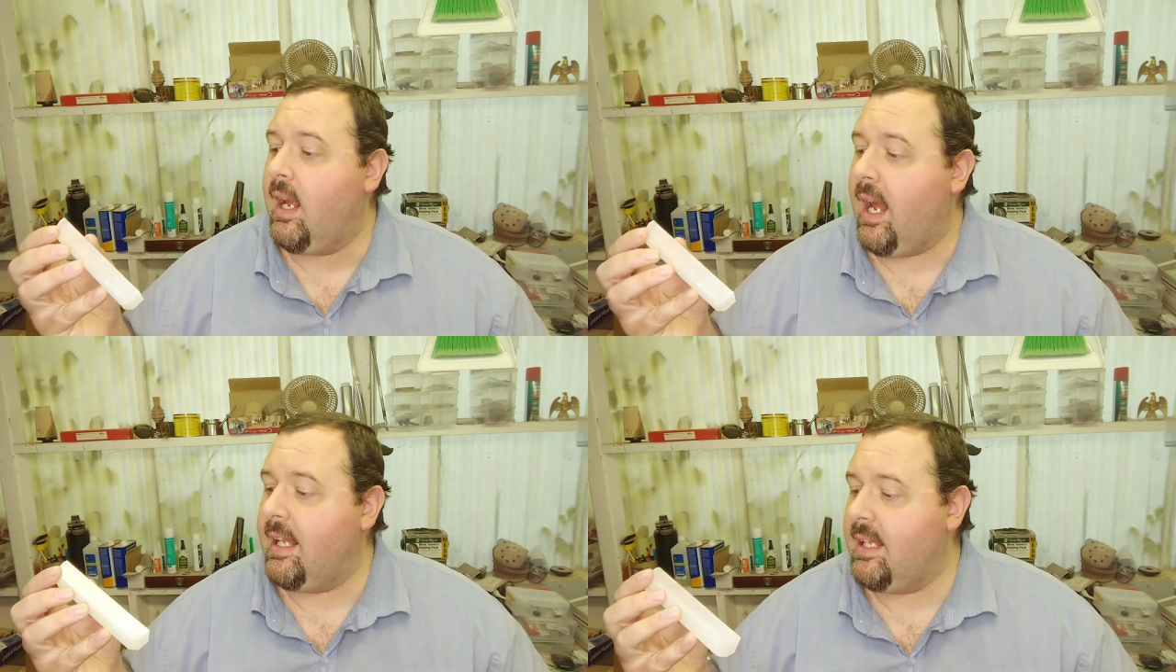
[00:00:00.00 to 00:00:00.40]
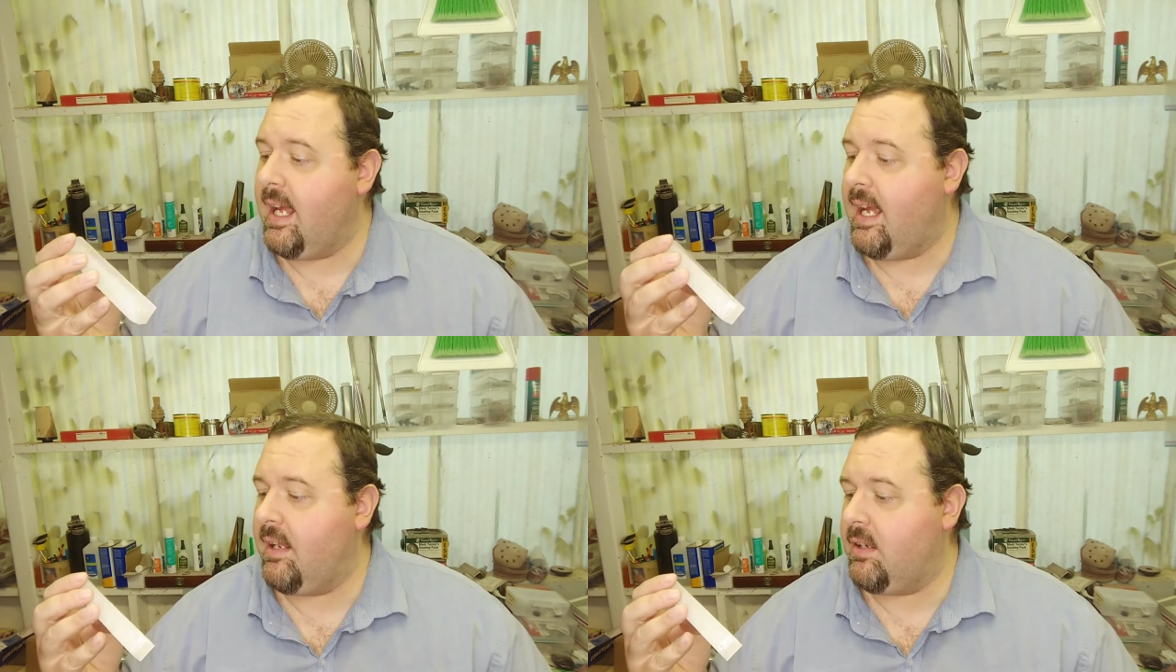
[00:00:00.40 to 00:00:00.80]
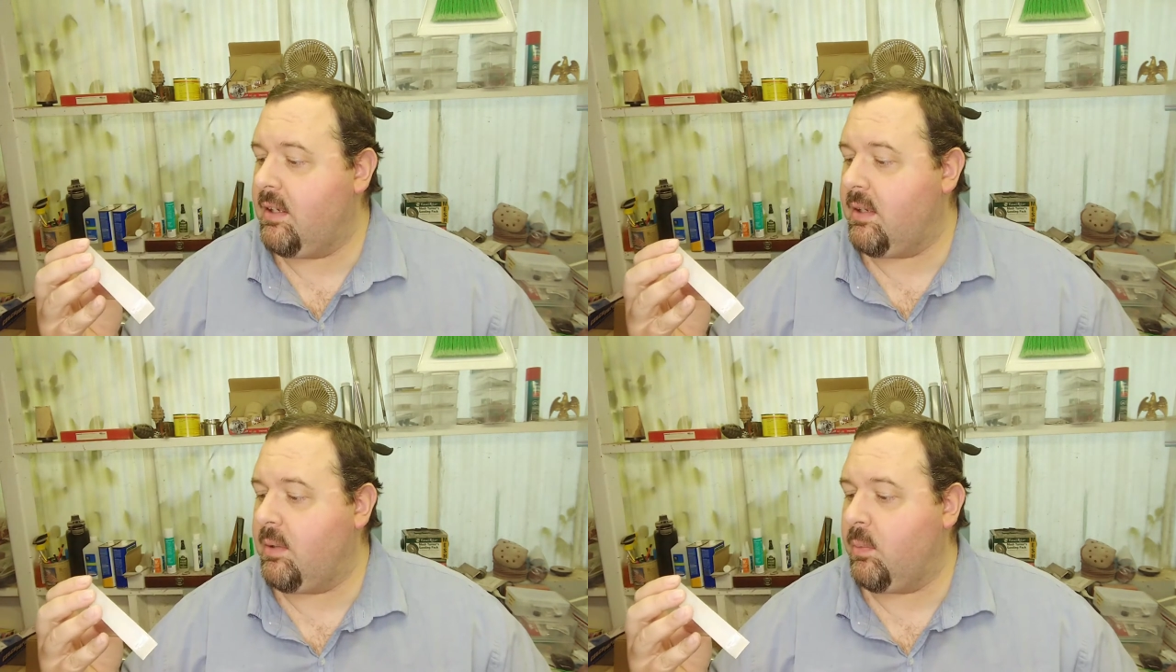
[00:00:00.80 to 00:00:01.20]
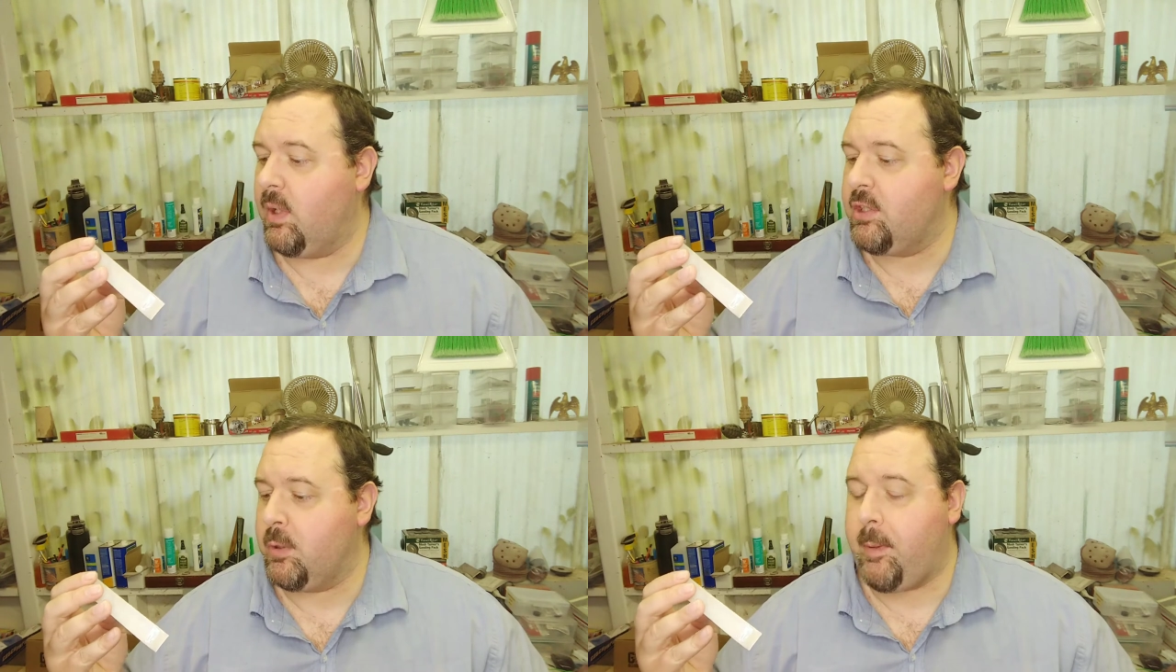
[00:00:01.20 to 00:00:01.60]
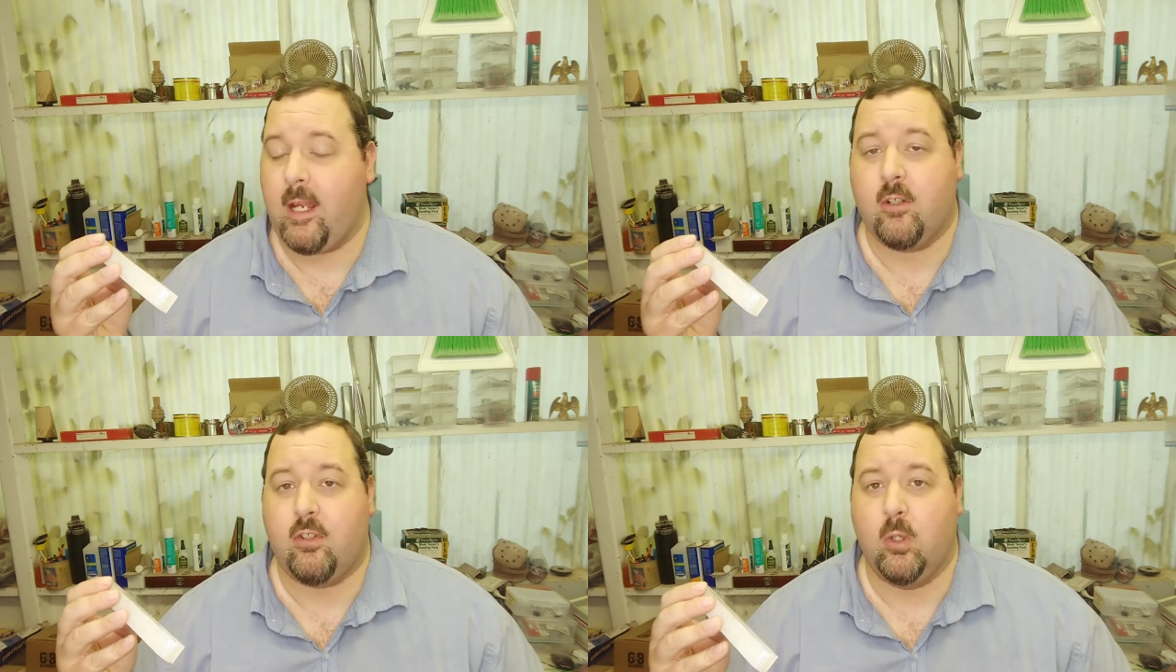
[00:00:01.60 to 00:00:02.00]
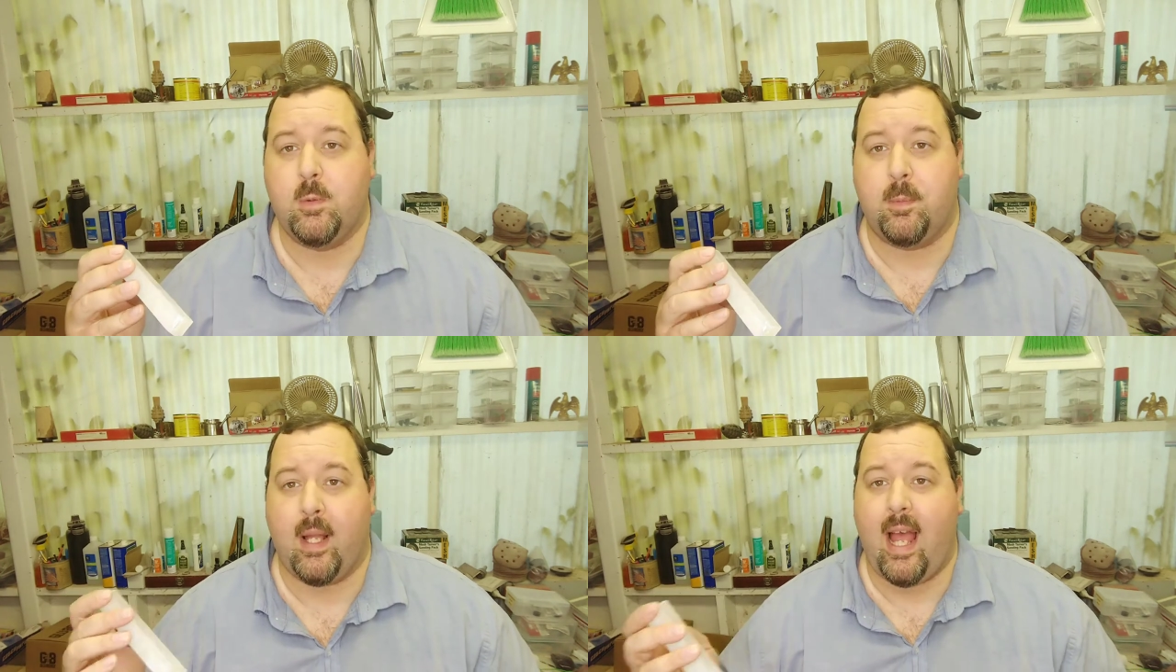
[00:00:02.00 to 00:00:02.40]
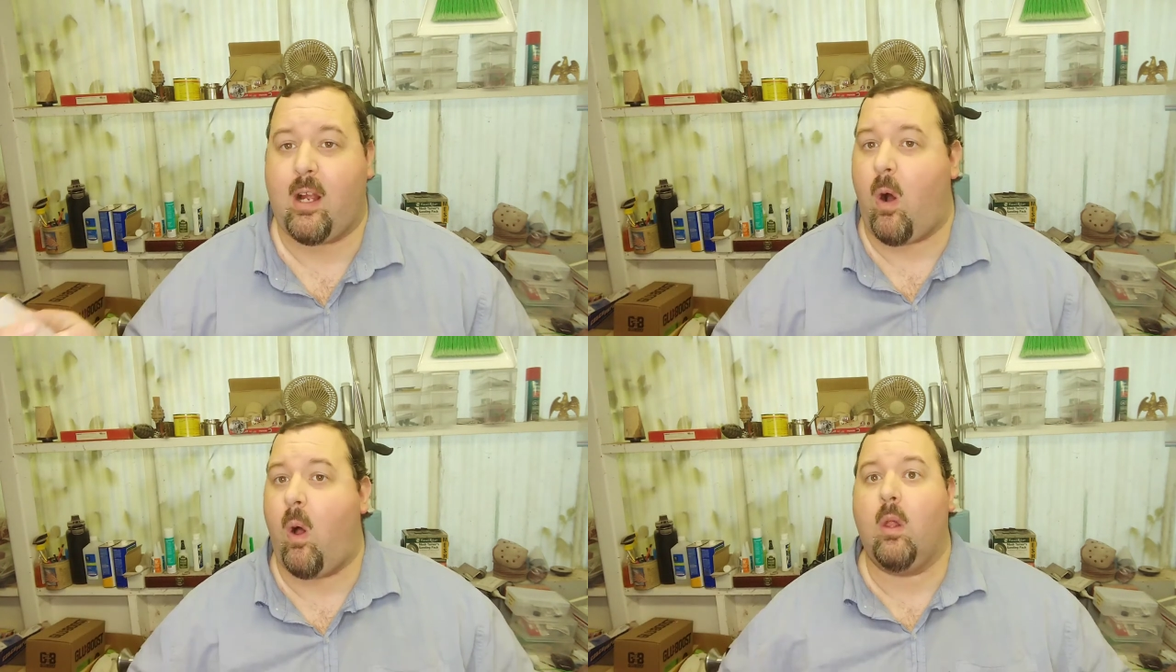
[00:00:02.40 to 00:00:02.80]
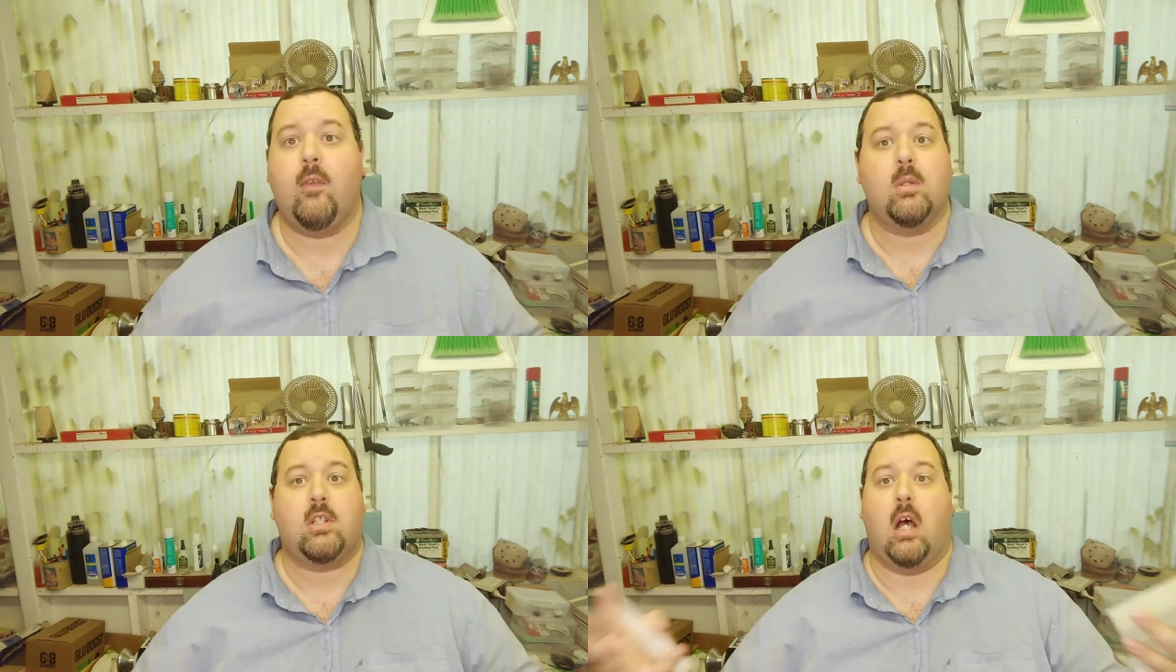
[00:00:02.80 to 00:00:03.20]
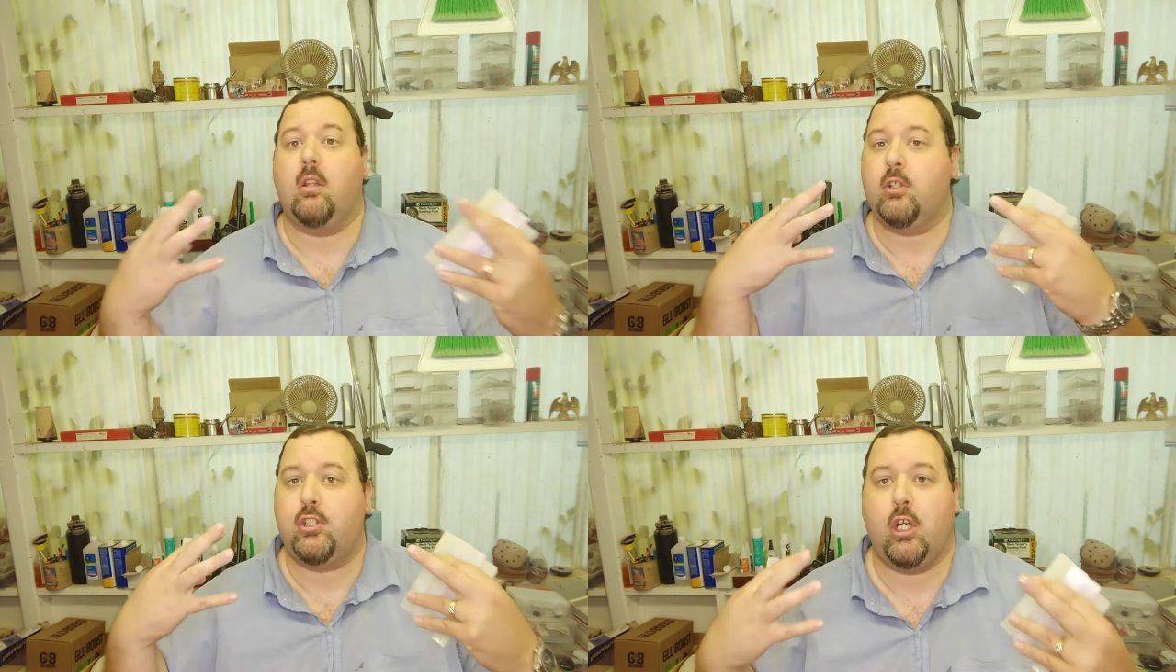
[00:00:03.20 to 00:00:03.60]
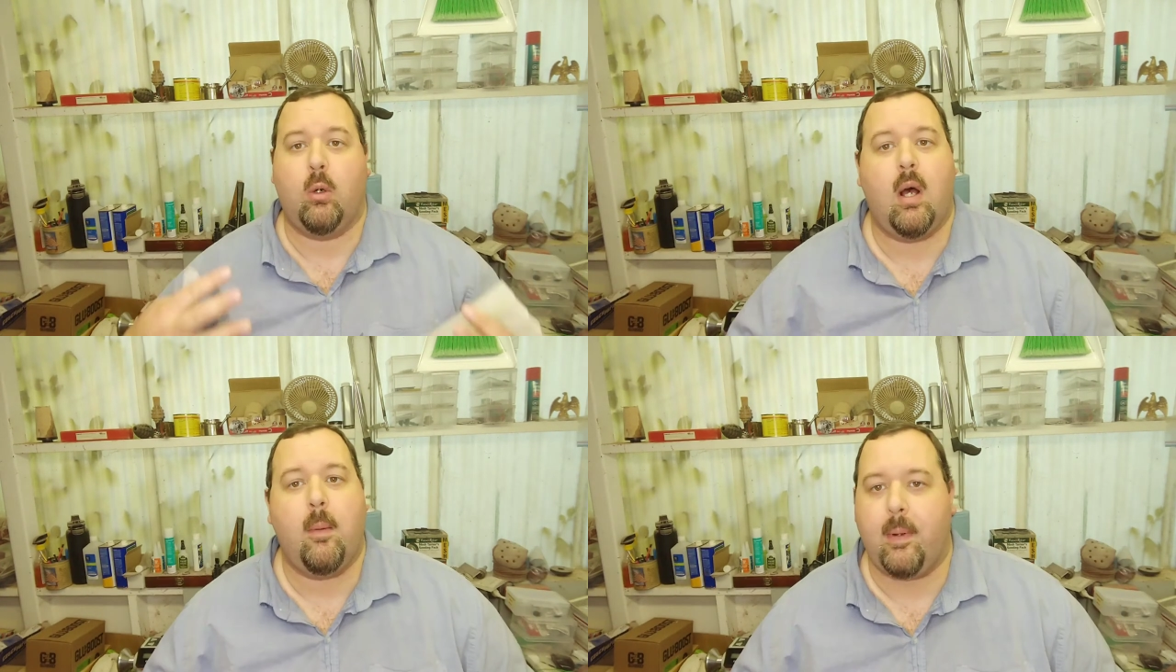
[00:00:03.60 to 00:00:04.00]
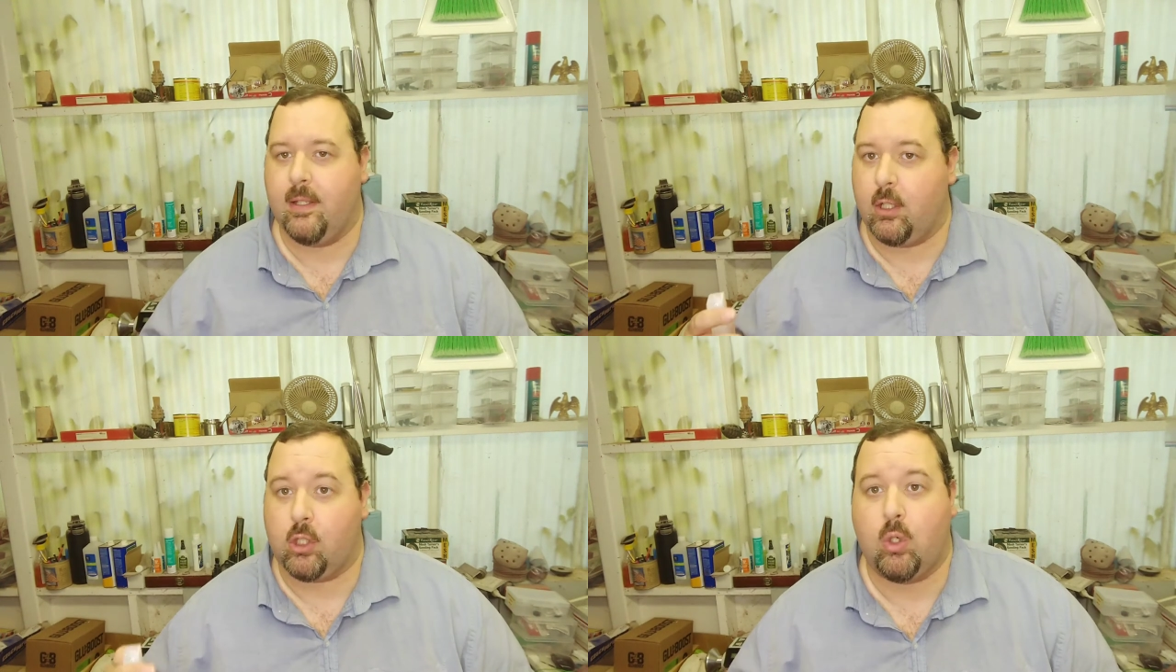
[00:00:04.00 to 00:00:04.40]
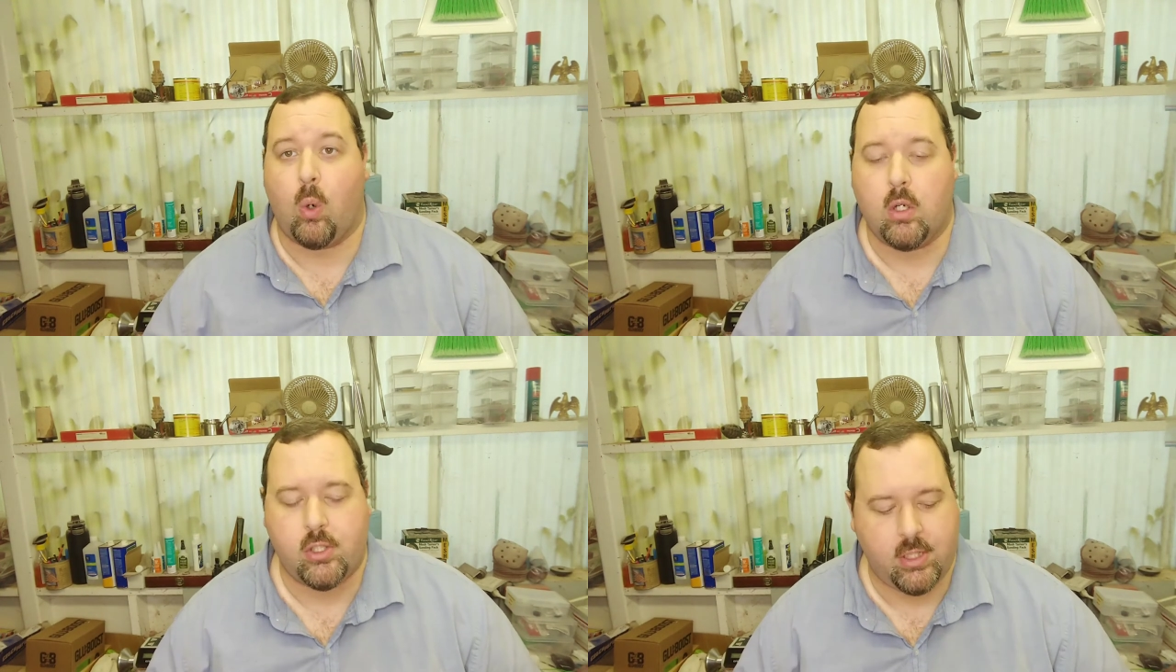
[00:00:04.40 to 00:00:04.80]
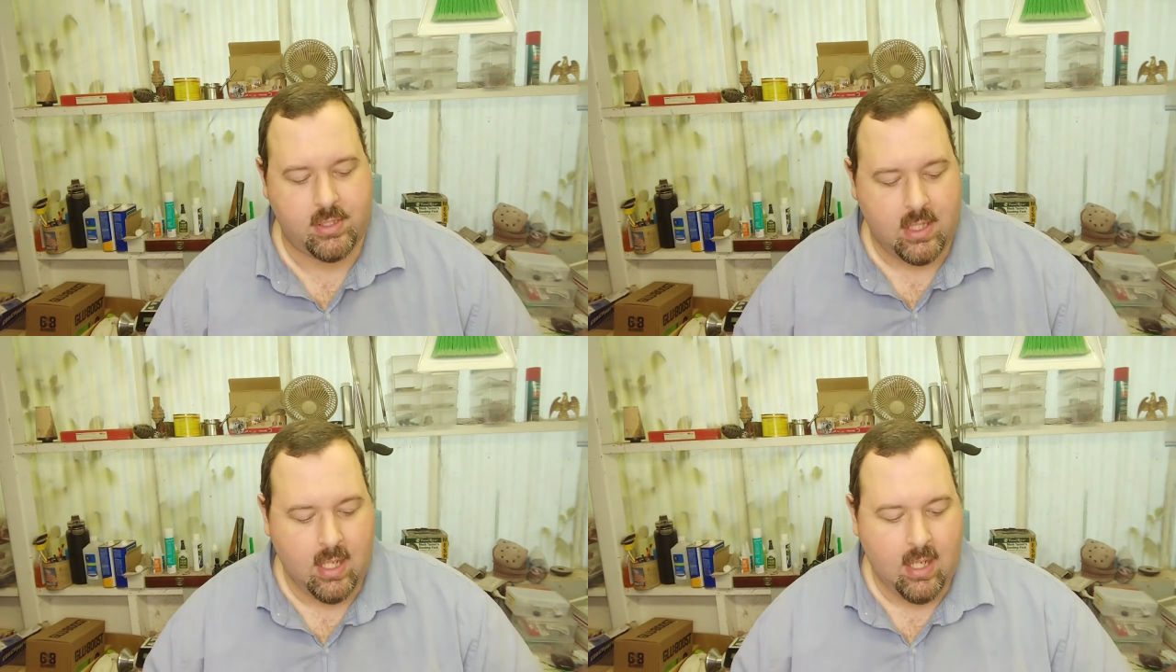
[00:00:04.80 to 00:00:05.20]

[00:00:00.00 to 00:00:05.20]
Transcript: and then once you paint your tubes black, all of those colors show up and they're gorgeous,